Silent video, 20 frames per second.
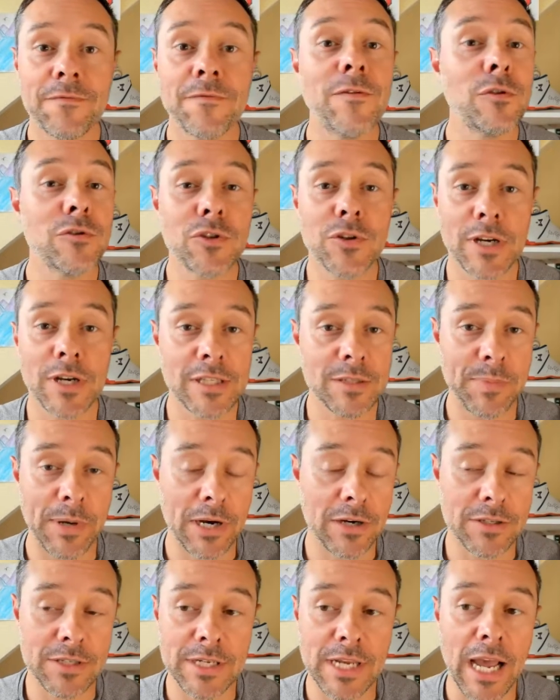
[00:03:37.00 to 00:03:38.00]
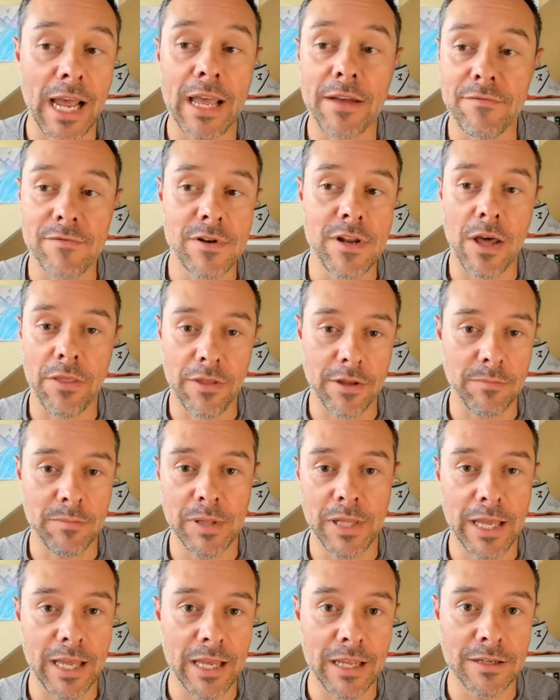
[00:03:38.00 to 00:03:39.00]
Full transparency, I have nothing
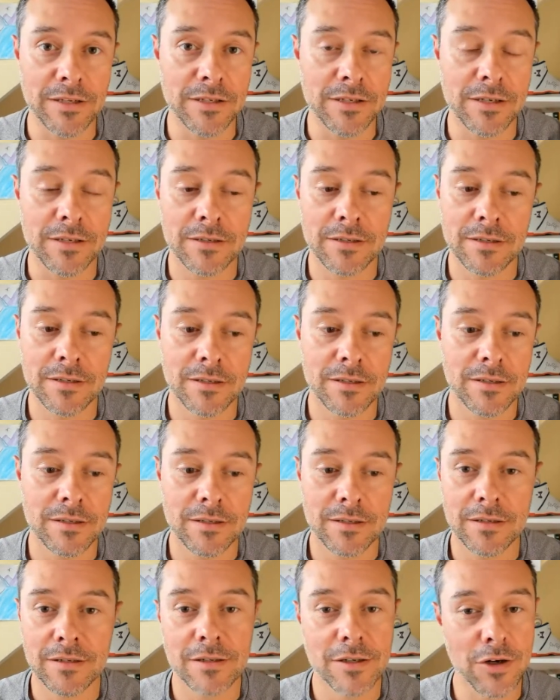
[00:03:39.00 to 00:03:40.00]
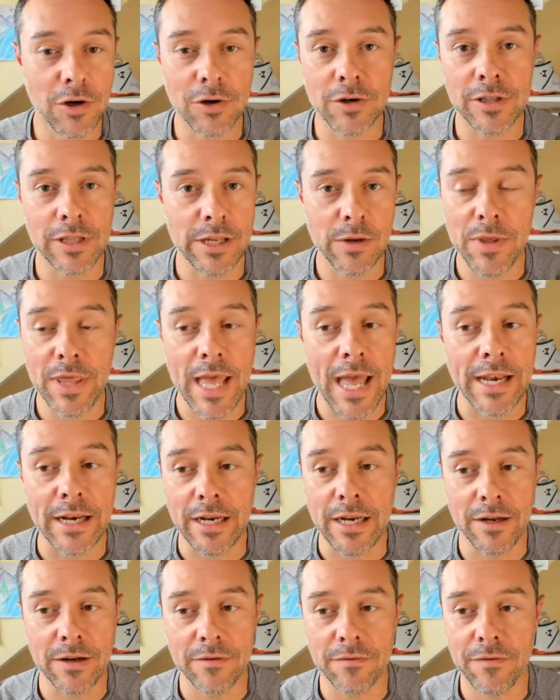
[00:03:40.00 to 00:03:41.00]
planned currently with
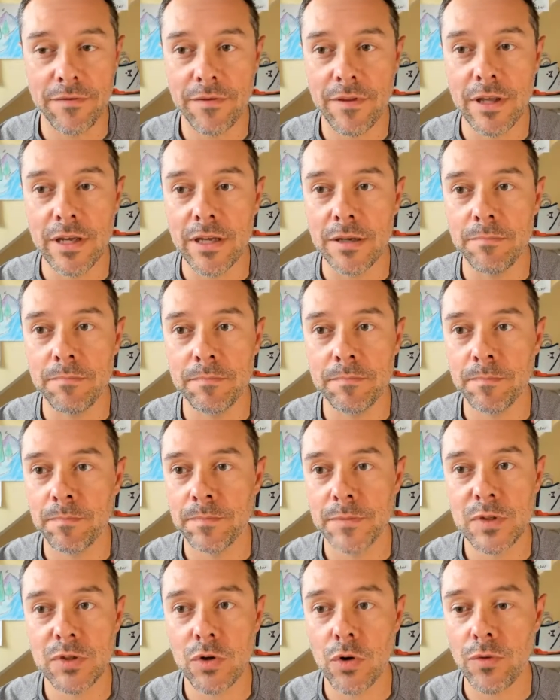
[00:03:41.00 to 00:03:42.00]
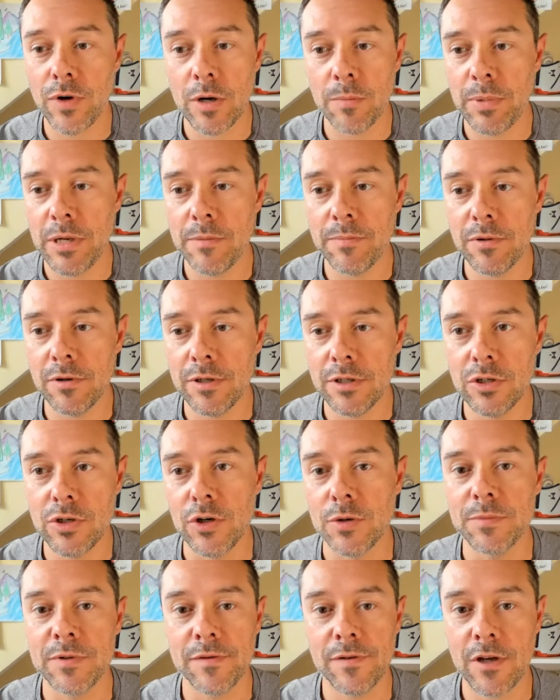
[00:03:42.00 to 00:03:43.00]
any of the Sorare people in
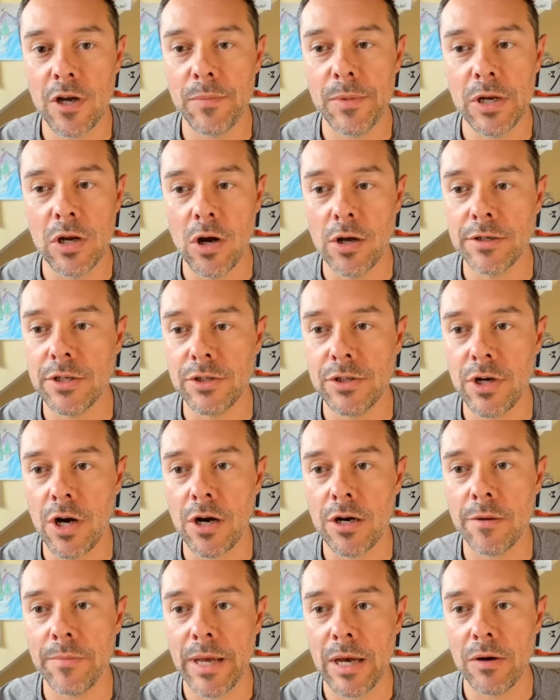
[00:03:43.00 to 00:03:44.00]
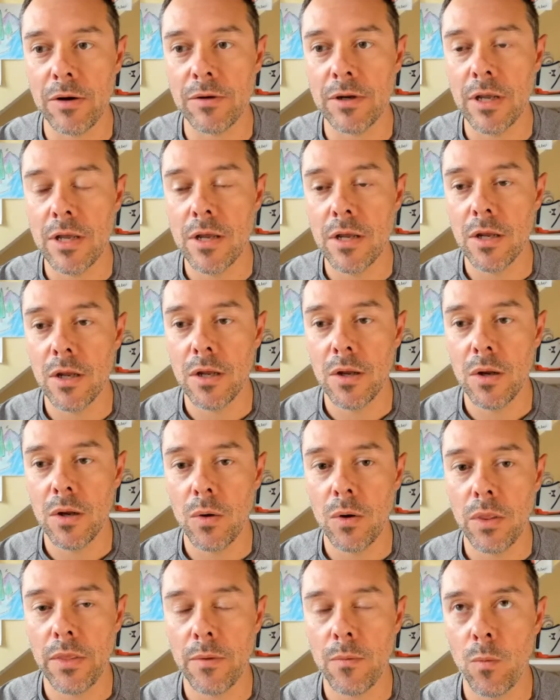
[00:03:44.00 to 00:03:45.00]
terms of coming on to talk about
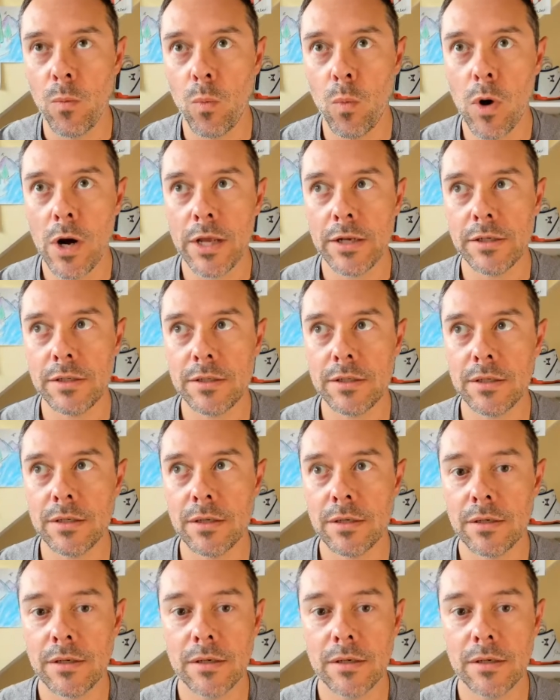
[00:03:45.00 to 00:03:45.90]
what